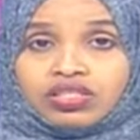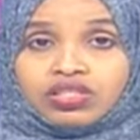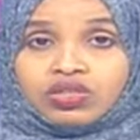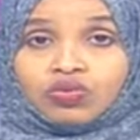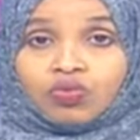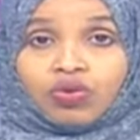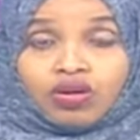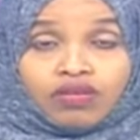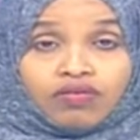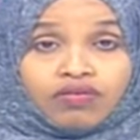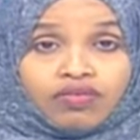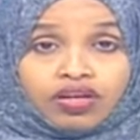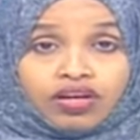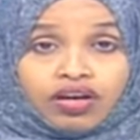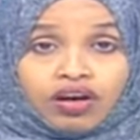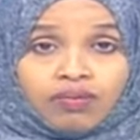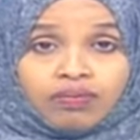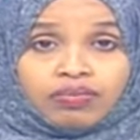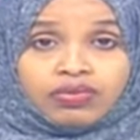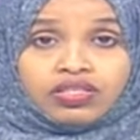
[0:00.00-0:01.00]
This is one of the
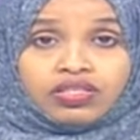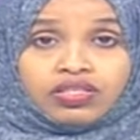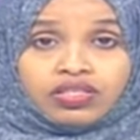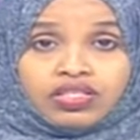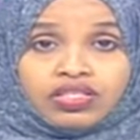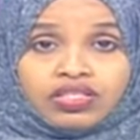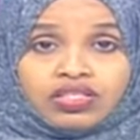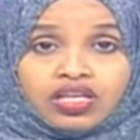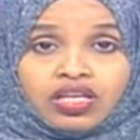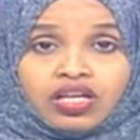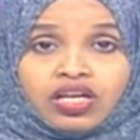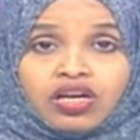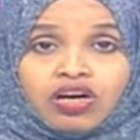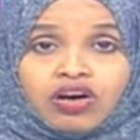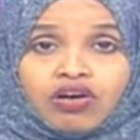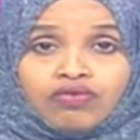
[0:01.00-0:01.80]
components, he said,